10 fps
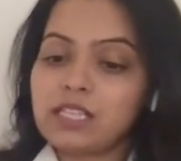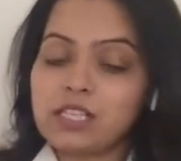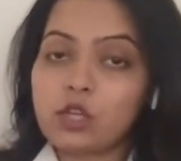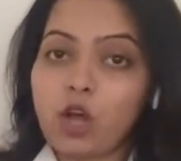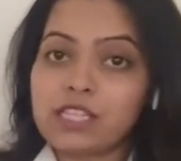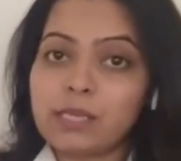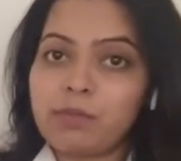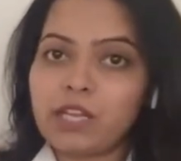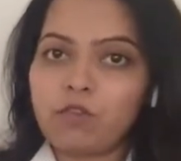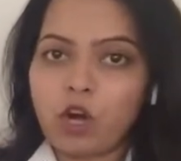concept
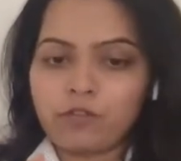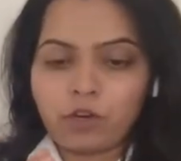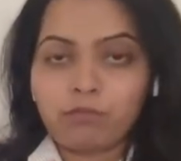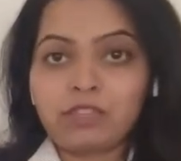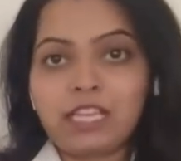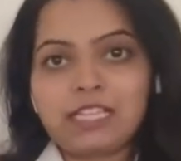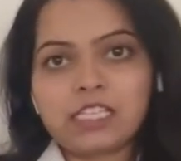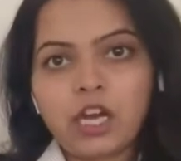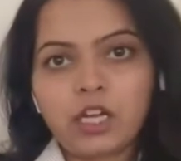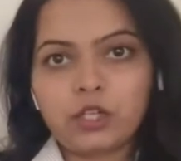evolved from this
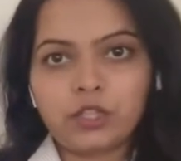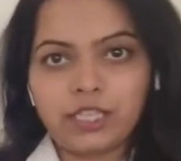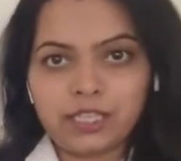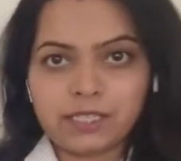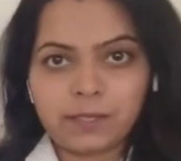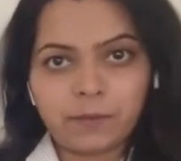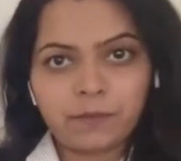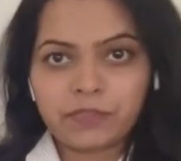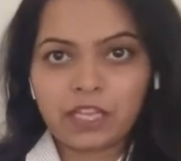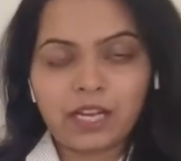to this,
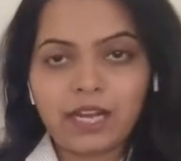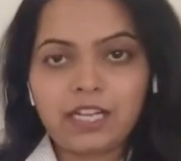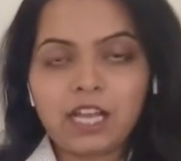right?